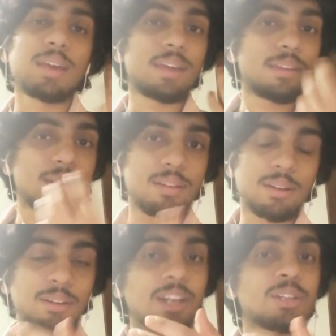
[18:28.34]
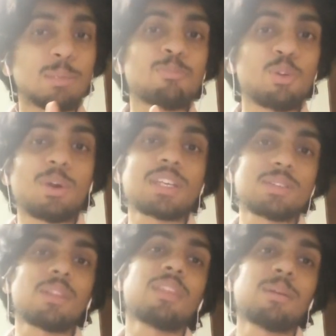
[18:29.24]
and uh, try to
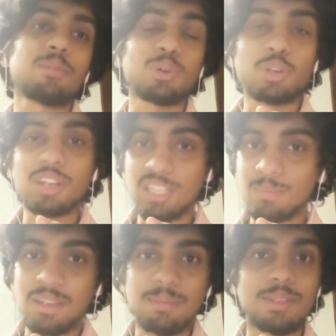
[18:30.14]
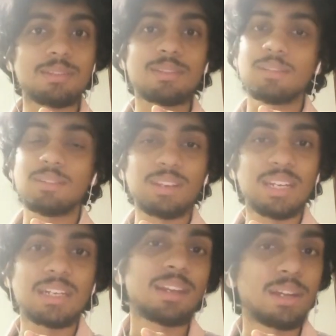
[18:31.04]
improvise on them do your experiments and
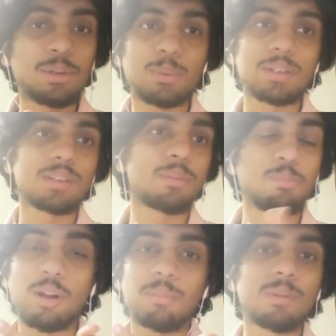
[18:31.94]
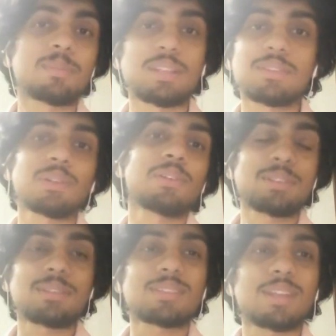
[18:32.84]
reiterate over problems and
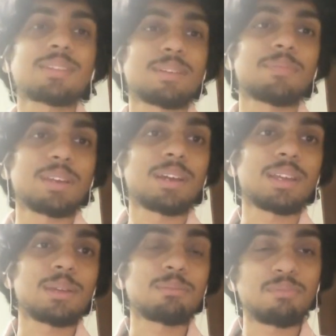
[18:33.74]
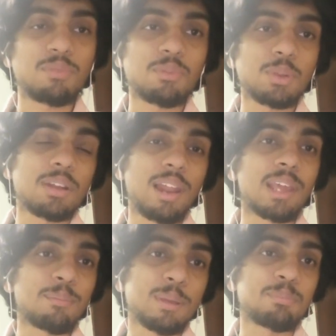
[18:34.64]
solutions that is something i would
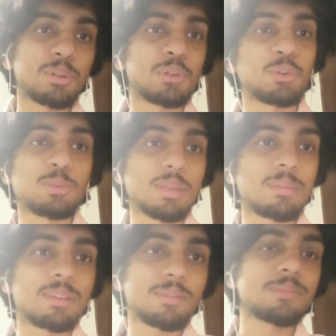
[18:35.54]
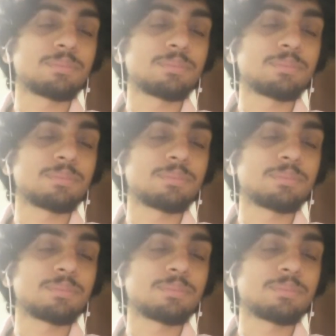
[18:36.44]
like people to do maybe